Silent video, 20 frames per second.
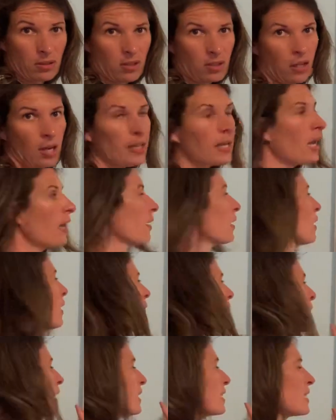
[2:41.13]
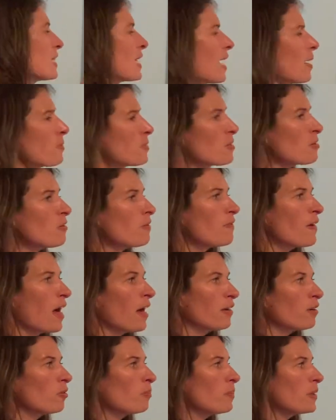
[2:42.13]
Again, it's the absolute
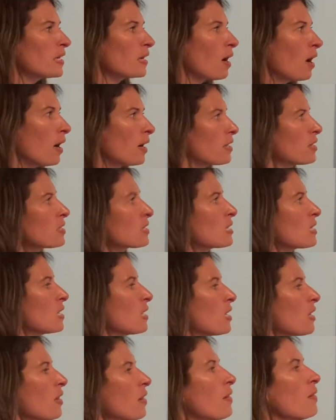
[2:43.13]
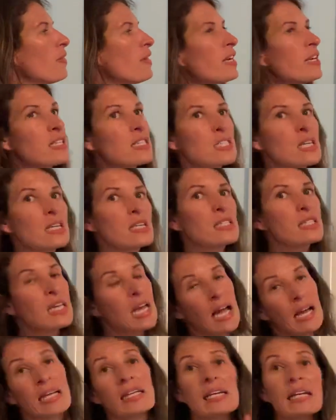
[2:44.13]
value because this
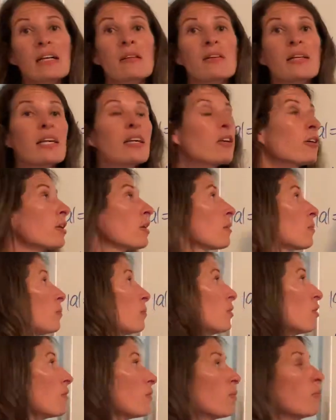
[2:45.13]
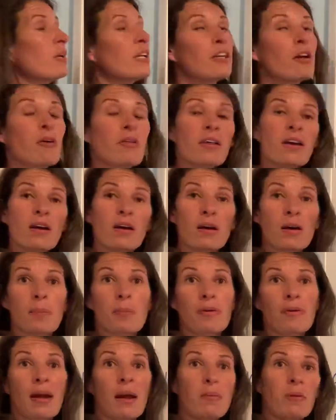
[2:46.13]
technically could move. We know that a
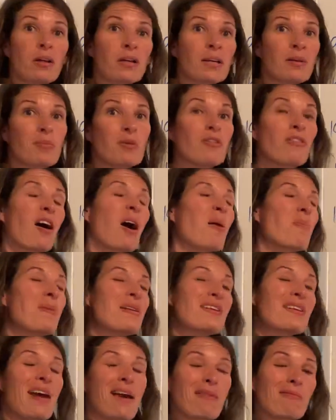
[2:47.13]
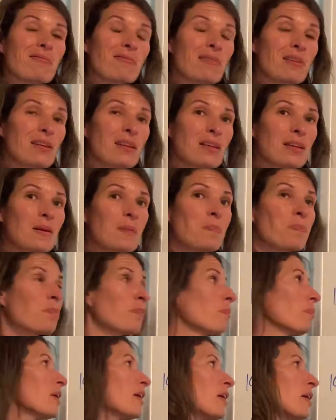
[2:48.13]
parabola can move up and down.
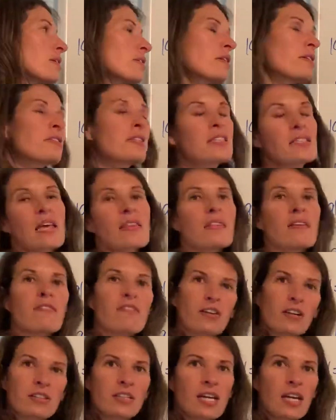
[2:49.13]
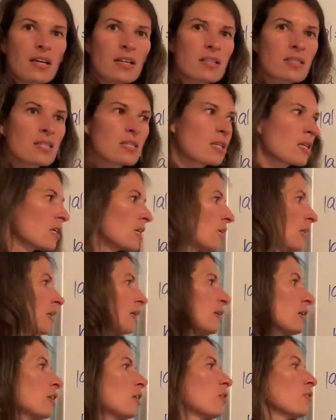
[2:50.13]
Because ours is at the vertex,
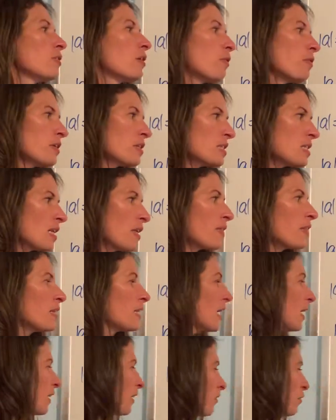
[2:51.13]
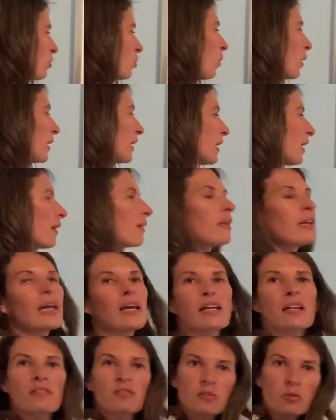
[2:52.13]
you'll notice that the -20 and the
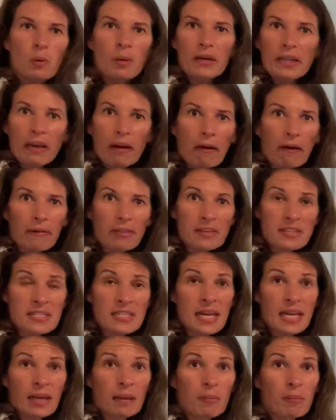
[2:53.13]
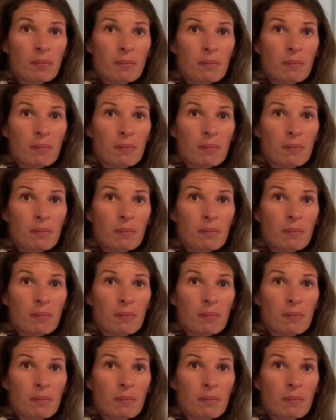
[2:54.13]
-20 are the same.